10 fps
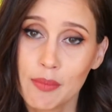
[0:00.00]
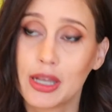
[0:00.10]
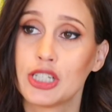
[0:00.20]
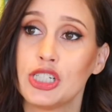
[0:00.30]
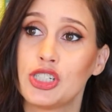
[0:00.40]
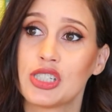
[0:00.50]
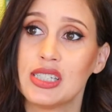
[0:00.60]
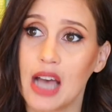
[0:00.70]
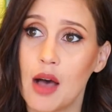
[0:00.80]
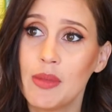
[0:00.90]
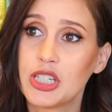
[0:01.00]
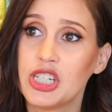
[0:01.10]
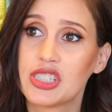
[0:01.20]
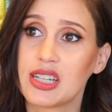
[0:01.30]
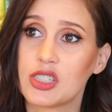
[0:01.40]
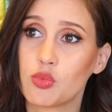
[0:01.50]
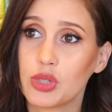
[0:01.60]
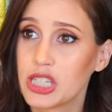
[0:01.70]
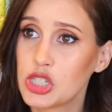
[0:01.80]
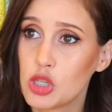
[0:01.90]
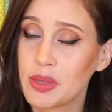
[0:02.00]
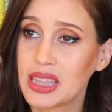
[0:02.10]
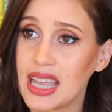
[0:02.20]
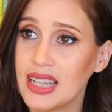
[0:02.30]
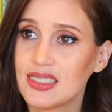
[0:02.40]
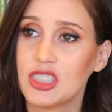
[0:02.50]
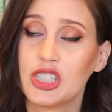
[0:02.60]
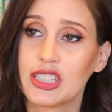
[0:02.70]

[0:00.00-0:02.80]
because she's just dumb and she just does really stupid things, and then she